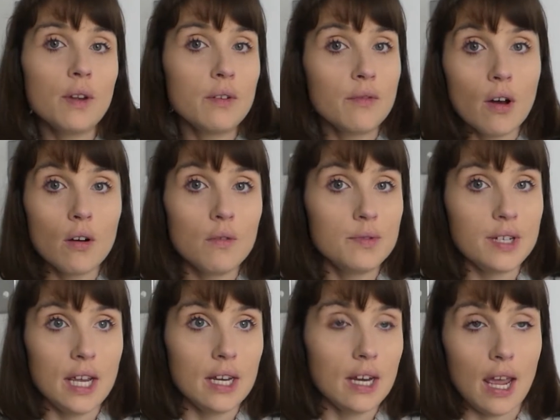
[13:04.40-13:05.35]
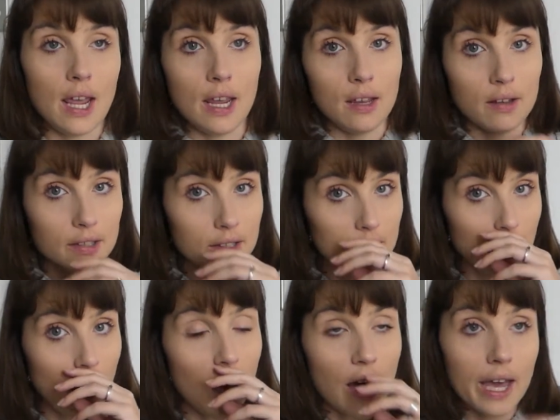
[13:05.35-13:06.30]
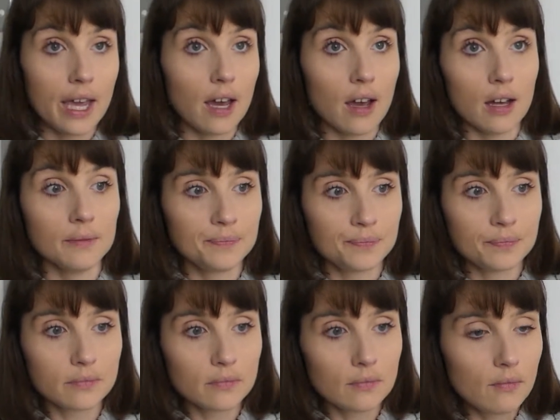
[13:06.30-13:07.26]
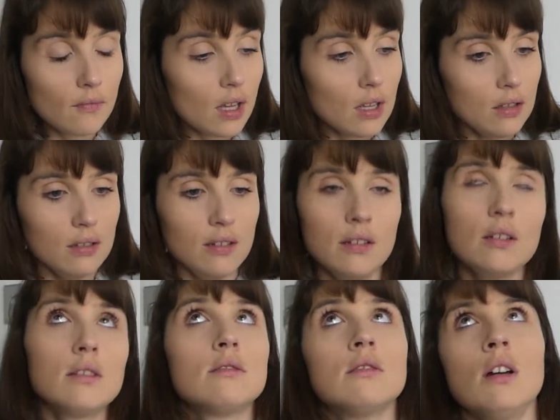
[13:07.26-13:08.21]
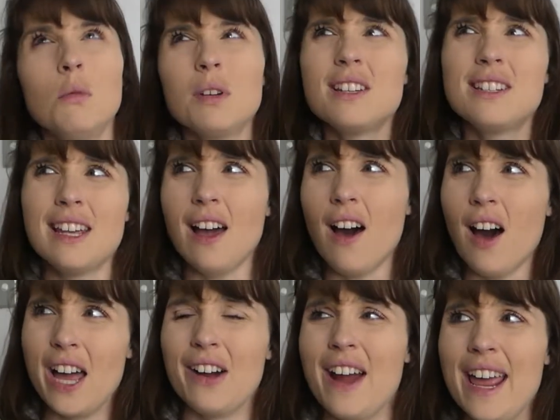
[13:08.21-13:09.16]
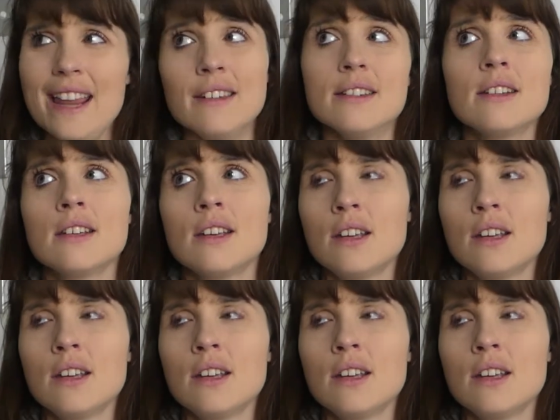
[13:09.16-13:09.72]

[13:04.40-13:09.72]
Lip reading: involved in a higher, I wouldn't say higher end